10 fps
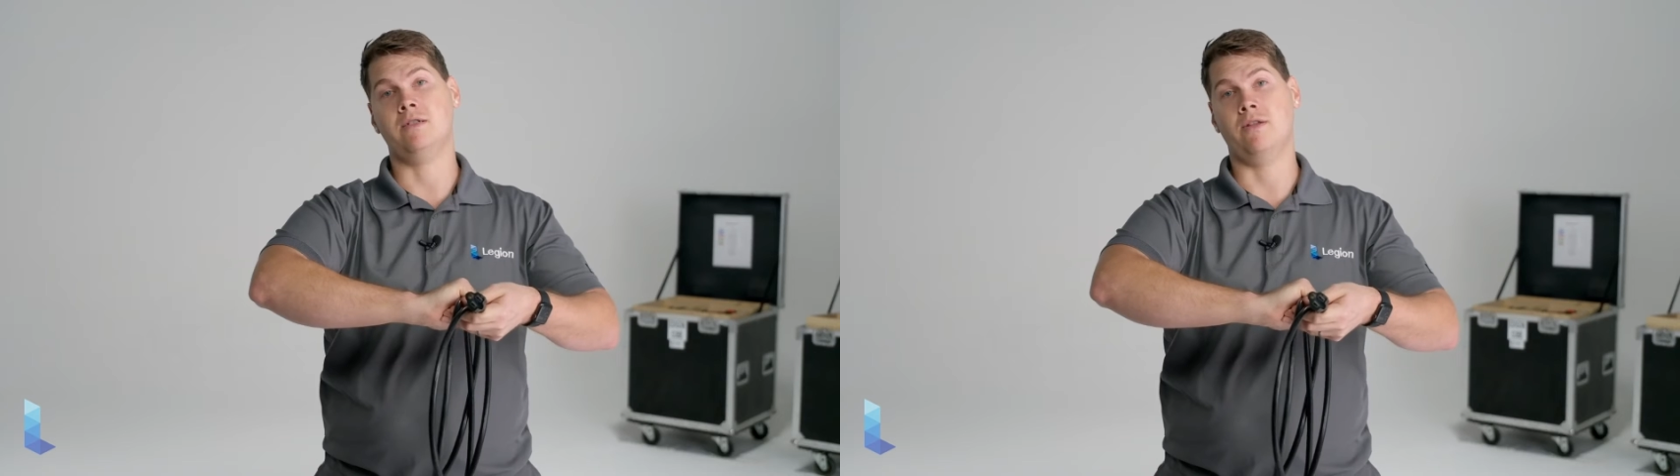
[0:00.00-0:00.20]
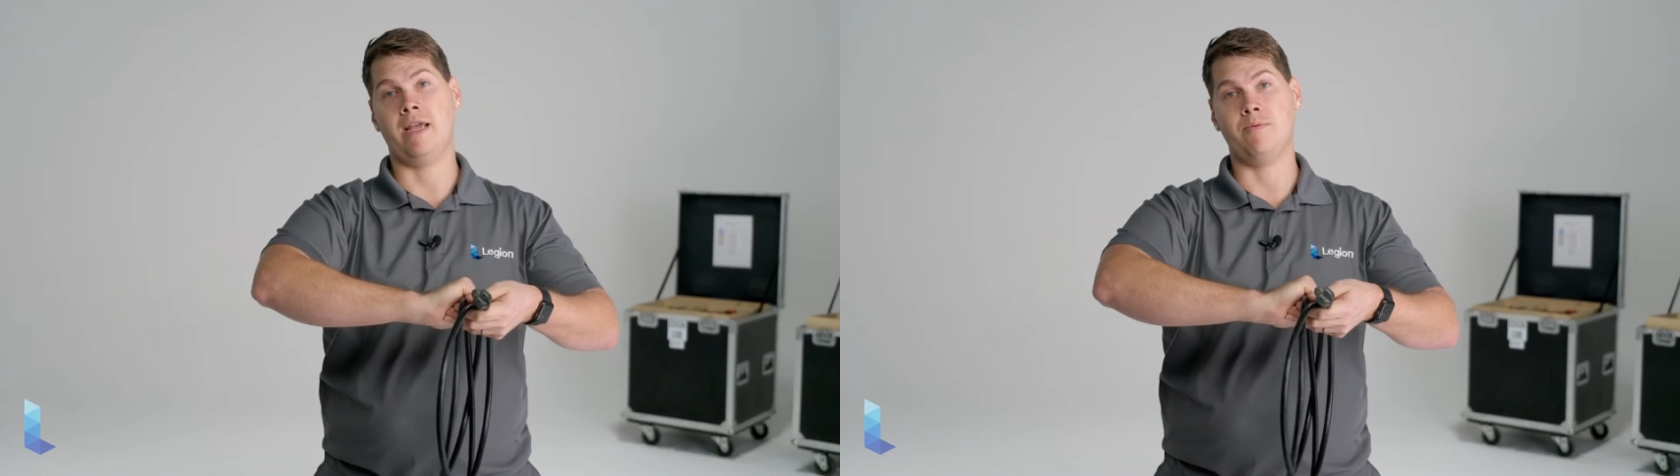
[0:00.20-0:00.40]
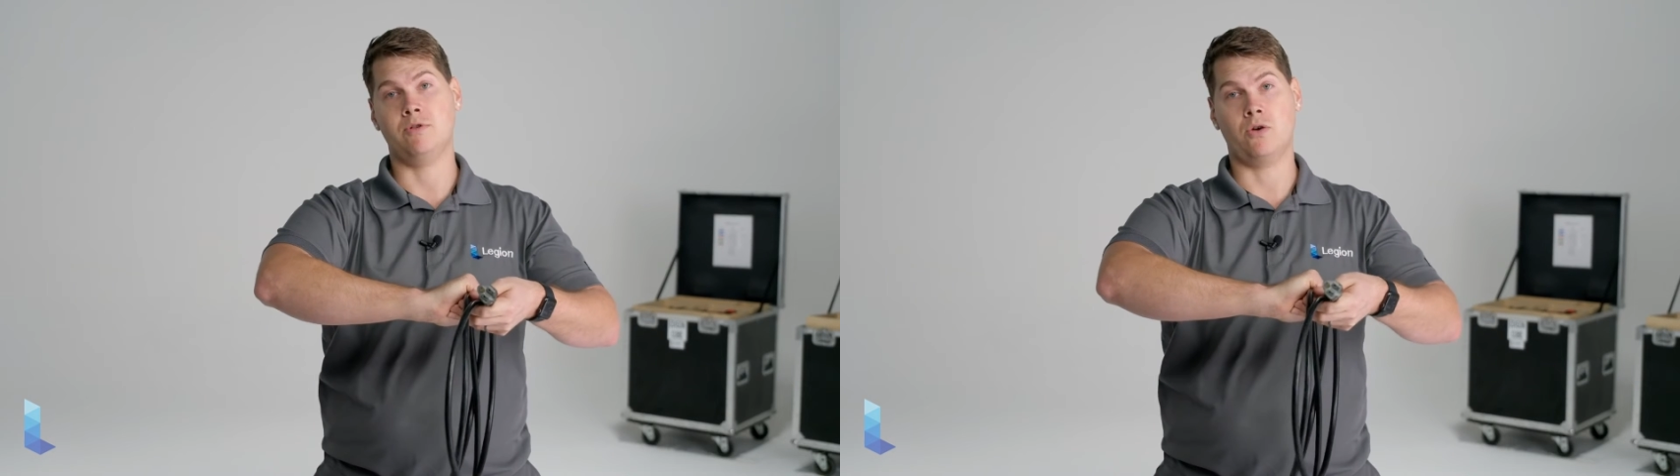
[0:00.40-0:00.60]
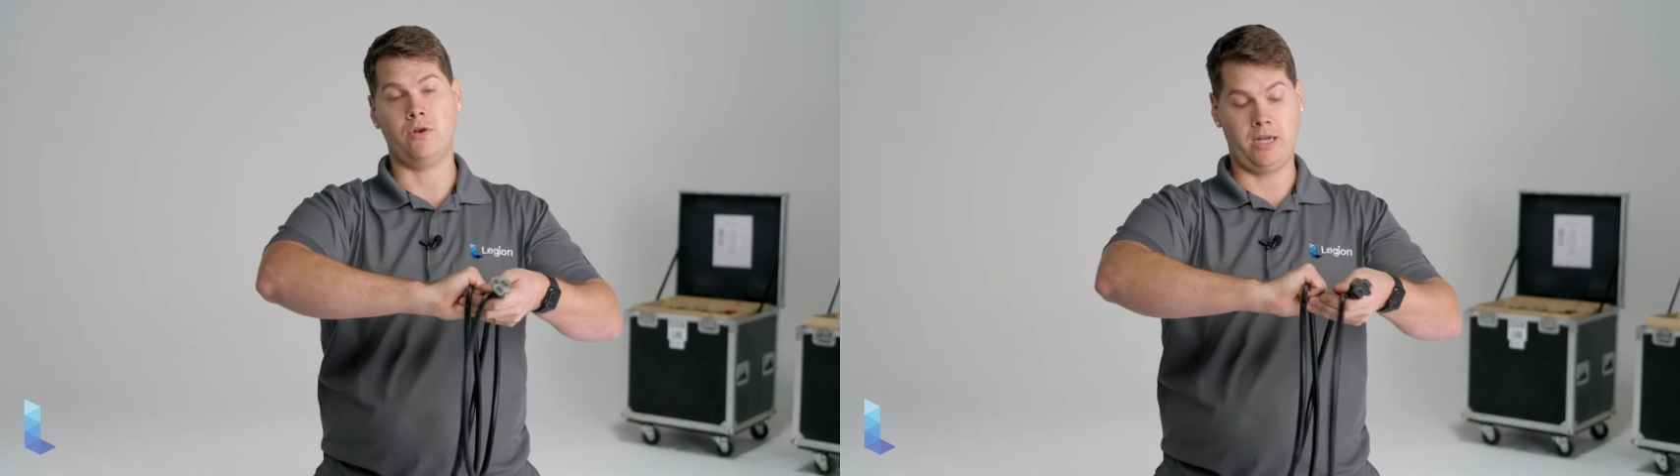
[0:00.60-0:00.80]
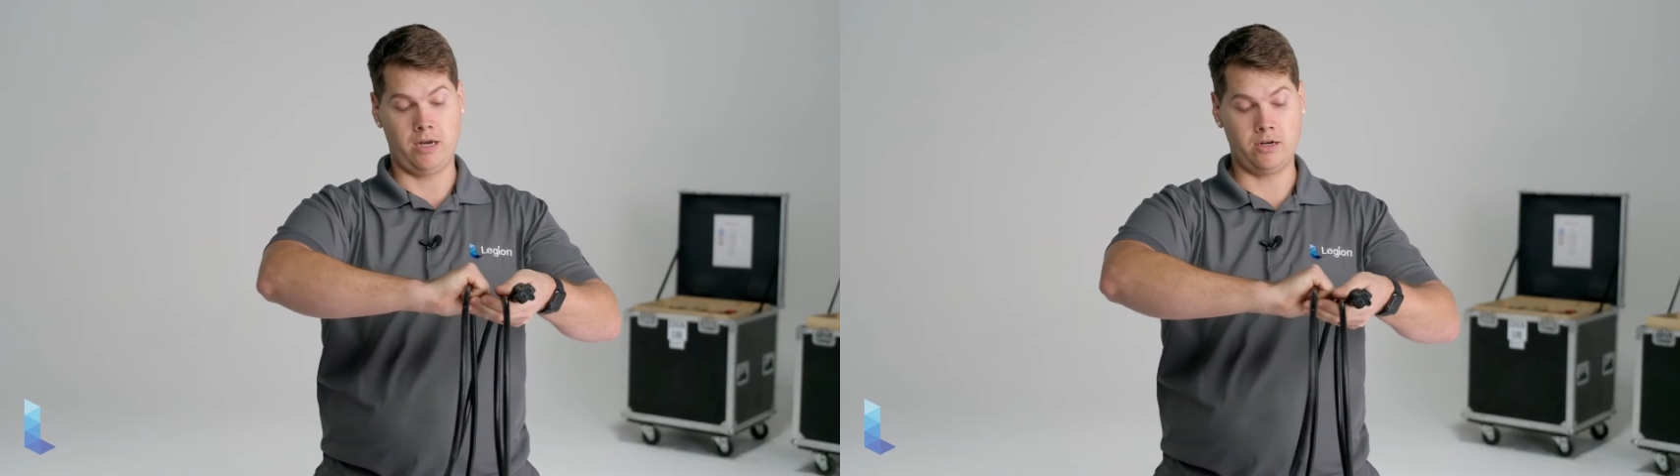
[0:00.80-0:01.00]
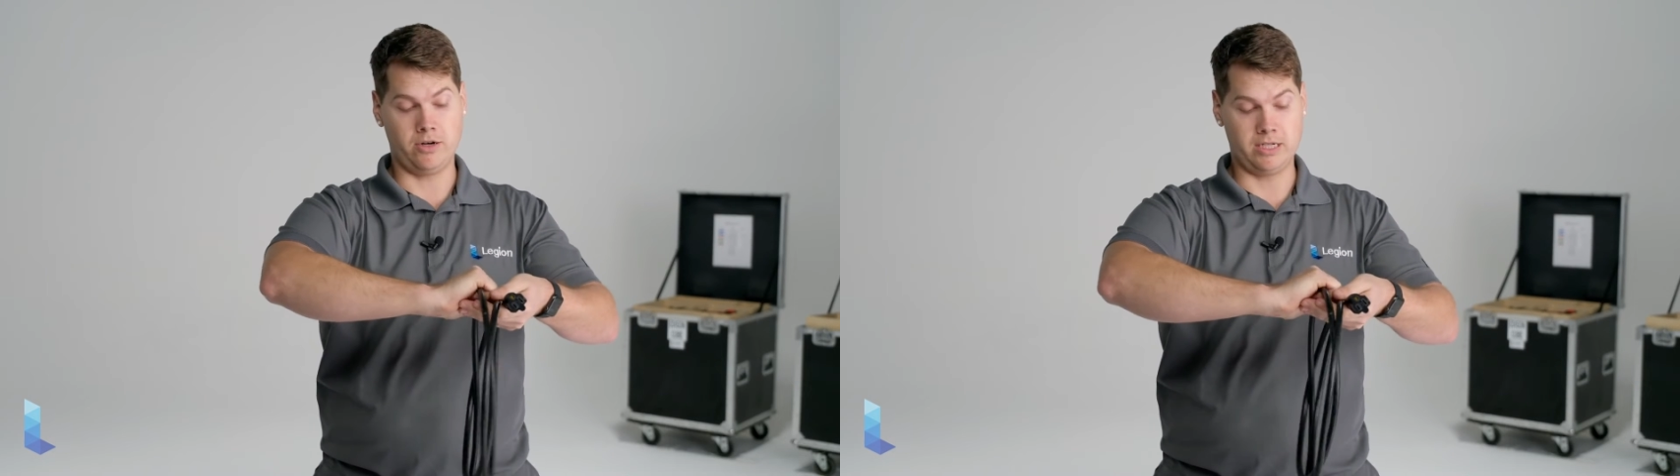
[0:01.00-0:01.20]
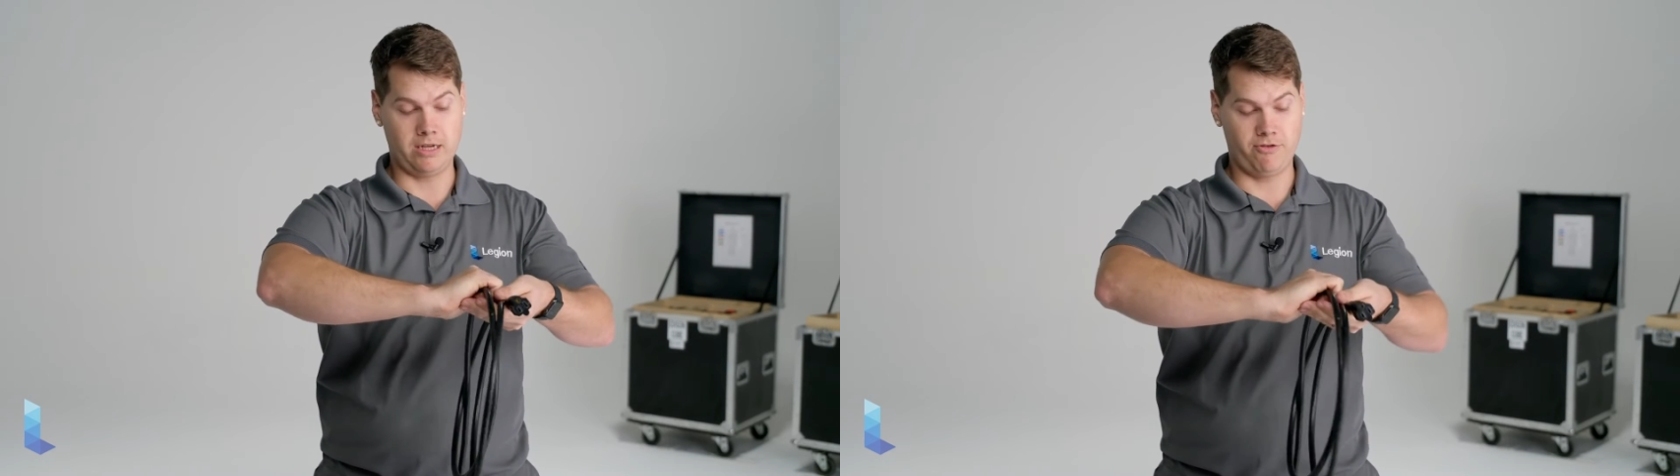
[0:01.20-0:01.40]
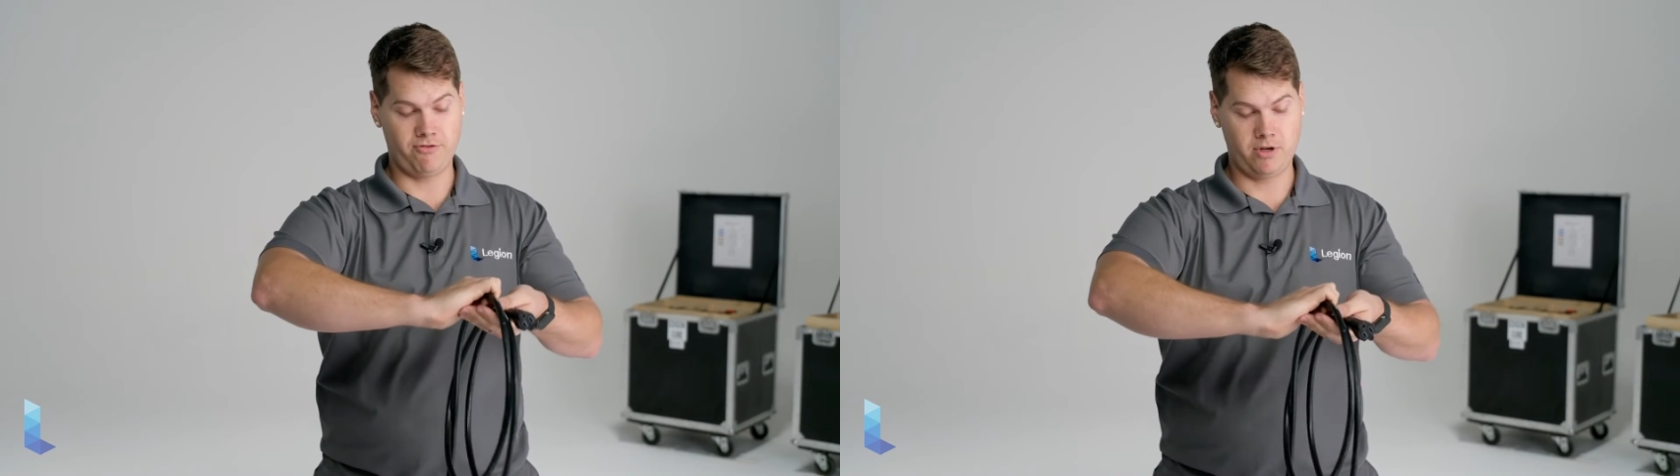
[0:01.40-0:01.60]
so the cable is coiling under
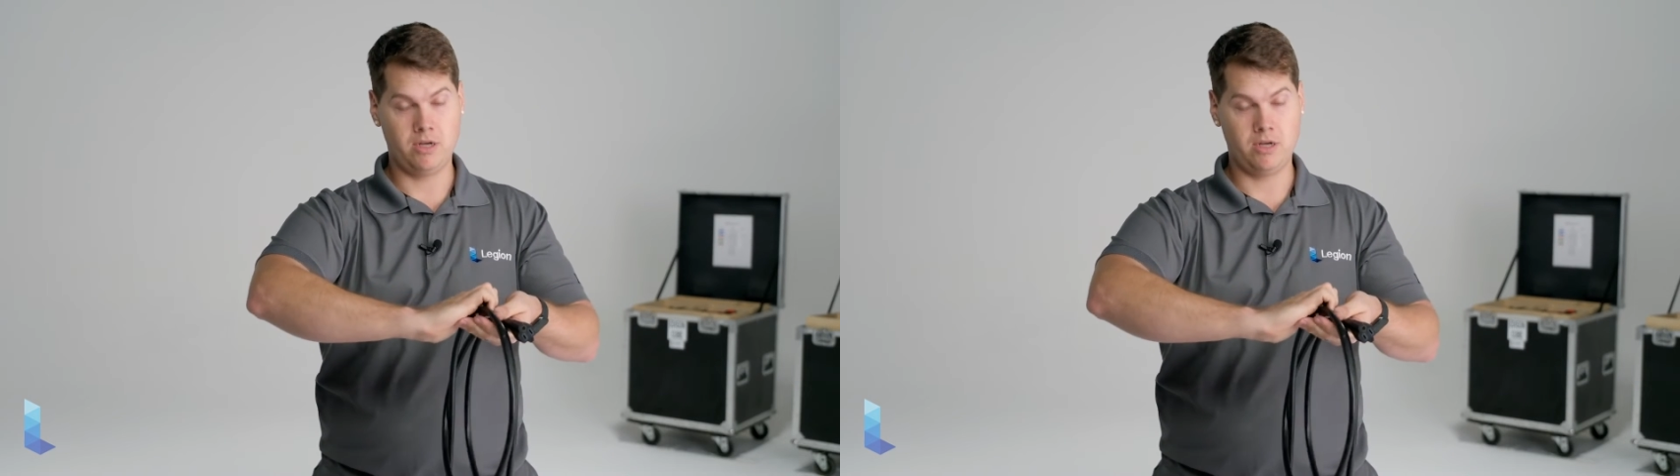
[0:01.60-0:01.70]
itself.